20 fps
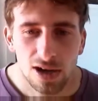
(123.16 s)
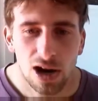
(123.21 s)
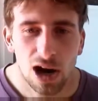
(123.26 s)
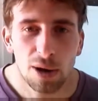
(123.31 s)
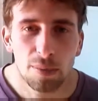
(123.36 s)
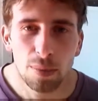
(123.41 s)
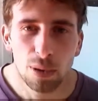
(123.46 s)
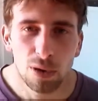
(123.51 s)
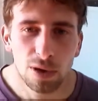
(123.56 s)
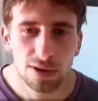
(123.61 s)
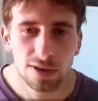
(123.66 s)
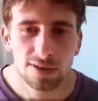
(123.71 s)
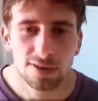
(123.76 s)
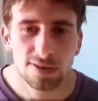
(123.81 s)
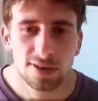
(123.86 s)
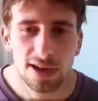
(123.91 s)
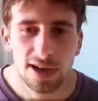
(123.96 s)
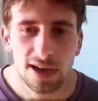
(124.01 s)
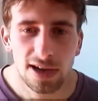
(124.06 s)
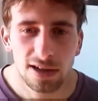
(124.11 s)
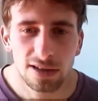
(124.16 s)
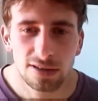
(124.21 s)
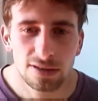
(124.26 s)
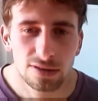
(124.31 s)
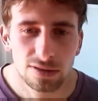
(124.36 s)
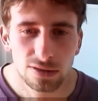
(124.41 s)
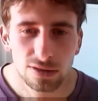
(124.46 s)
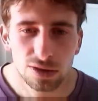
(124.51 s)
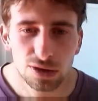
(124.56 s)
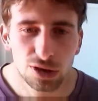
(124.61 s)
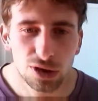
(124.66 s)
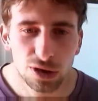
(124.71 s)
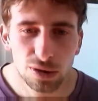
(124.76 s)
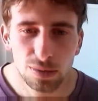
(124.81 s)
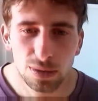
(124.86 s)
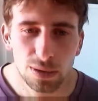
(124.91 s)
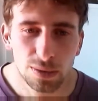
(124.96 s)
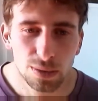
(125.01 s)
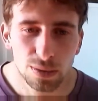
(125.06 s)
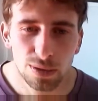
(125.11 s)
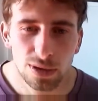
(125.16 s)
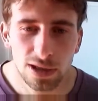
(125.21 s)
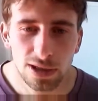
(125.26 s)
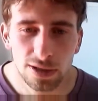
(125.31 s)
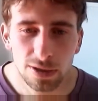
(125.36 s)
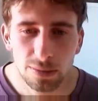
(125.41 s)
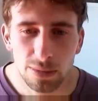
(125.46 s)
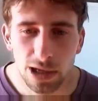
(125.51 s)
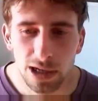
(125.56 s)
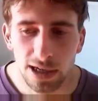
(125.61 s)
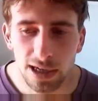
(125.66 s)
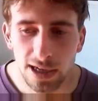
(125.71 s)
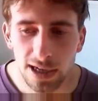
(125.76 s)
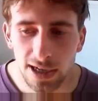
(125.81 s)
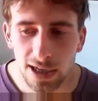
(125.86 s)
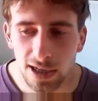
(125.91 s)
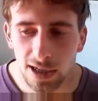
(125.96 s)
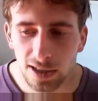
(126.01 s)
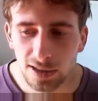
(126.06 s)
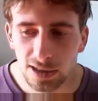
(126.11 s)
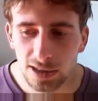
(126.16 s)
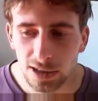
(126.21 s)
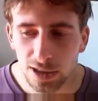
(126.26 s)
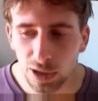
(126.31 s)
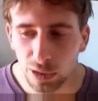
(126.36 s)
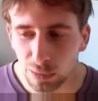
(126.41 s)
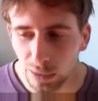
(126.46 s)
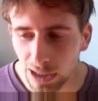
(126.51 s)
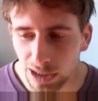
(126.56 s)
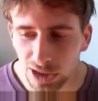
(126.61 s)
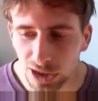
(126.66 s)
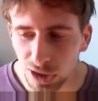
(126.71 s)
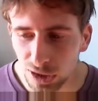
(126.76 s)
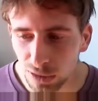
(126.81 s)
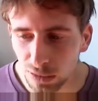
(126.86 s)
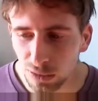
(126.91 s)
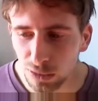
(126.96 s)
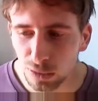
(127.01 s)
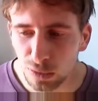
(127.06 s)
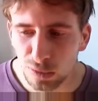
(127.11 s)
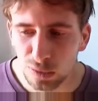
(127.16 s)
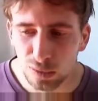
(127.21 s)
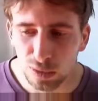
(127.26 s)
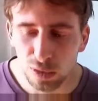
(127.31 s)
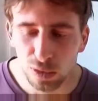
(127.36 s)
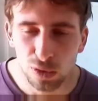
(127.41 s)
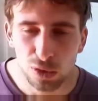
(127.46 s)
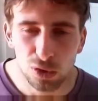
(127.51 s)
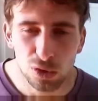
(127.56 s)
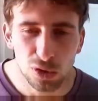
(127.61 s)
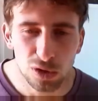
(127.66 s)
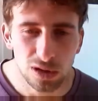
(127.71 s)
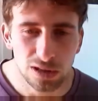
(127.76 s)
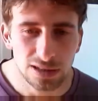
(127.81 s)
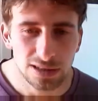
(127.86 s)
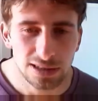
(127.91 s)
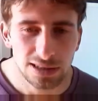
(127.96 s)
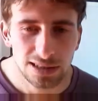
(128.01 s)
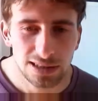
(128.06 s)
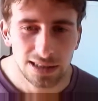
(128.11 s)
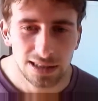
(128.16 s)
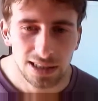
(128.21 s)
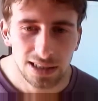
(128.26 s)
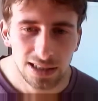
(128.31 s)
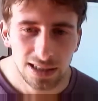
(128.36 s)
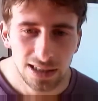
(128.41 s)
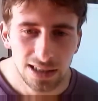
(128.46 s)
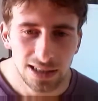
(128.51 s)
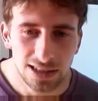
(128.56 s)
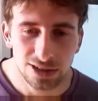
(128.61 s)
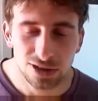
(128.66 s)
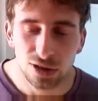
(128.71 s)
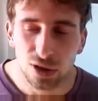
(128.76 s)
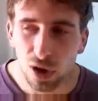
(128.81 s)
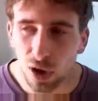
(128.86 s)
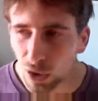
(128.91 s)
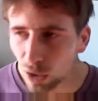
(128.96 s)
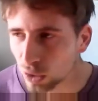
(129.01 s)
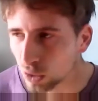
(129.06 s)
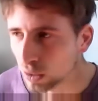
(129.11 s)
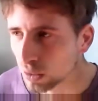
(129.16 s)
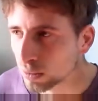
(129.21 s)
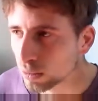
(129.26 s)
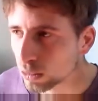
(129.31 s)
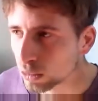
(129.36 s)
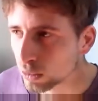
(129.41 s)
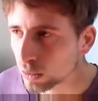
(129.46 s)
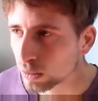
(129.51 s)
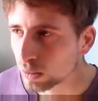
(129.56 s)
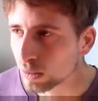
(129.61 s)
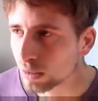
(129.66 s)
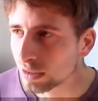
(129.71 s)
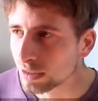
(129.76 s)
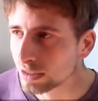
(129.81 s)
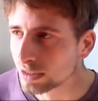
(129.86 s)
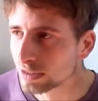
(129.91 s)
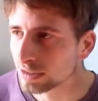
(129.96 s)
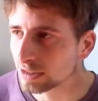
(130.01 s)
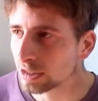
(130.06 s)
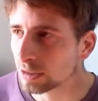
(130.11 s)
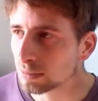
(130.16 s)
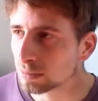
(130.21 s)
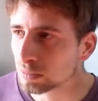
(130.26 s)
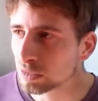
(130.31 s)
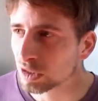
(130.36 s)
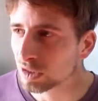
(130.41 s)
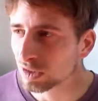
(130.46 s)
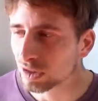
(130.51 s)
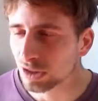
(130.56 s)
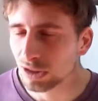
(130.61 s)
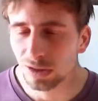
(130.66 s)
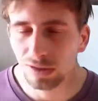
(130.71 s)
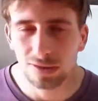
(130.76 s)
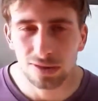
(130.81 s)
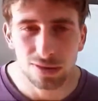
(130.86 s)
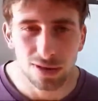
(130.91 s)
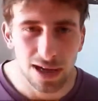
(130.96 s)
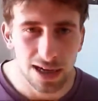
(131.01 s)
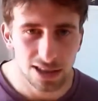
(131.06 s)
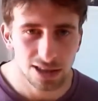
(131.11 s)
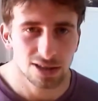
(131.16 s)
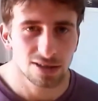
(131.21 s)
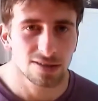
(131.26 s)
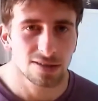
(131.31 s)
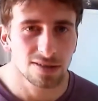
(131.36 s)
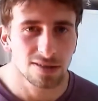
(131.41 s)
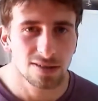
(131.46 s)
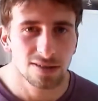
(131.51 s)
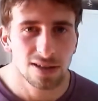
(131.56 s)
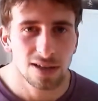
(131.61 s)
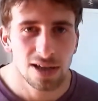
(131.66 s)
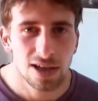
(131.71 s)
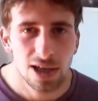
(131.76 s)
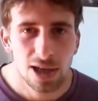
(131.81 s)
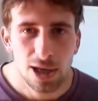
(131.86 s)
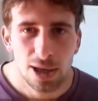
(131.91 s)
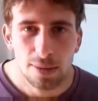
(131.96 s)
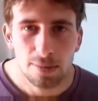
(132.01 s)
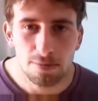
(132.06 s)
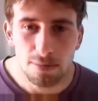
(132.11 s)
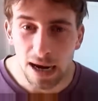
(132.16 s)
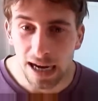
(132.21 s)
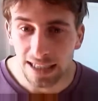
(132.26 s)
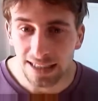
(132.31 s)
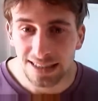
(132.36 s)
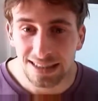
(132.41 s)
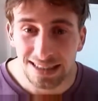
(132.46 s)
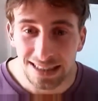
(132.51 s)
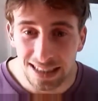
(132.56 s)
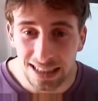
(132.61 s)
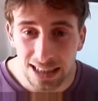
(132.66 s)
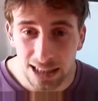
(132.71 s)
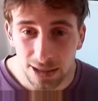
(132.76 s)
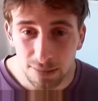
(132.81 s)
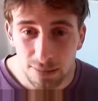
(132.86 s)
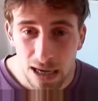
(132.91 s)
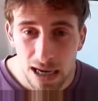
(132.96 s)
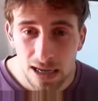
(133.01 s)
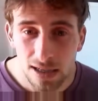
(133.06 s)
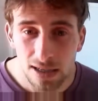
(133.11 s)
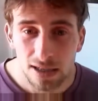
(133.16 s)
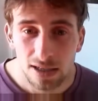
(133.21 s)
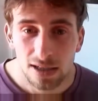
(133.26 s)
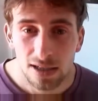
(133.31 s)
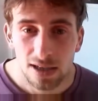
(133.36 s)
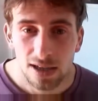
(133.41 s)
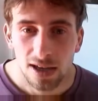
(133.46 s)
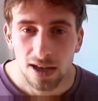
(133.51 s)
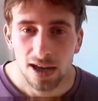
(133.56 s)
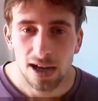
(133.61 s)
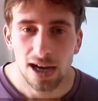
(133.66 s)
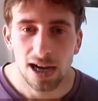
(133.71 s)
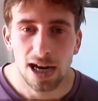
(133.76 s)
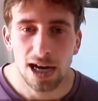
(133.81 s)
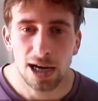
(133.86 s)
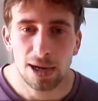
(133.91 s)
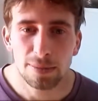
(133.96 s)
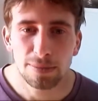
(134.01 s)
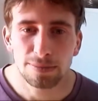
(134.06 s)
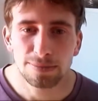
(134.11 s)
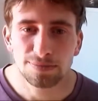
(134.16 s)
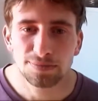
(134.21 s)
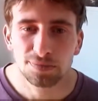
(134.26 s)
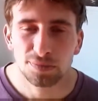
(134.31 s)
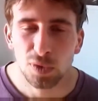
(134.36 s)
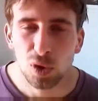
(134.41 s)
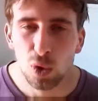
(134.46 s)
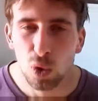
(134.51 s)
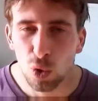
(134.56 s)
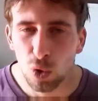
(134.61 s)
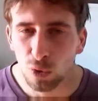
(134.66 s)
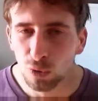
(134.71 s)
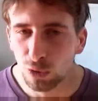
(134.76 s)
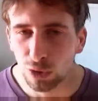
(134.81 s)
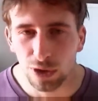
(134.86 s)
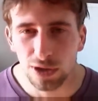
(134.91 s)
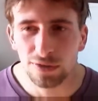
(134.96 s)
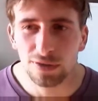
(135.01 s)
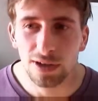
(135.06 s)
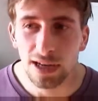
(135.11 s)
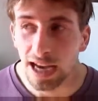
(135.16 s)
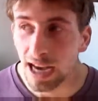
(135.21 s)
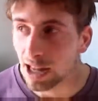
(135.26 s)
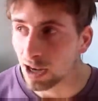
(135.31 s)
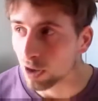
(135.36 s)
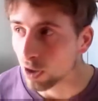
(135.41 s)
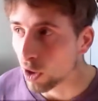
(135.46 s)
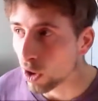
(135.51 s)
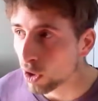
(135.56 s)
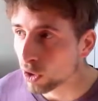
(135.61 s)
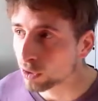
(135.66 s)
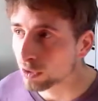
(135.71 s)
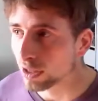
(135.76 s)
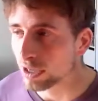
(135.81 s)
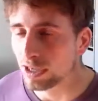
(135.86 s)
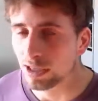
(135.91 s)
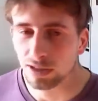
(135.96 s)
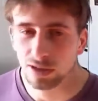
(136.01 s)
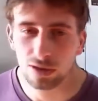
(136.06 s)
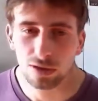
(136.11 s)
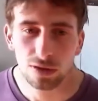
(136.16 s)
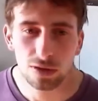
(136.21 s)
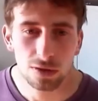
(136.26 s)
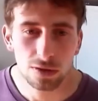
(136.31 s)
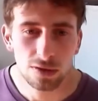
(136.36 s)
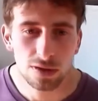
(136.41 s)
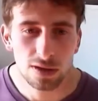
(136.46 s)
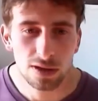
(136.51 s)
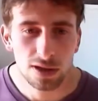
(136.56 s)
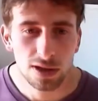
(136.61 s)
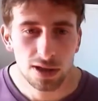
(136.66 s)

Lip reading: I point this out to show people that no matter how irrational or intolerable some decisions or actions may seem, or for even how long they occurred,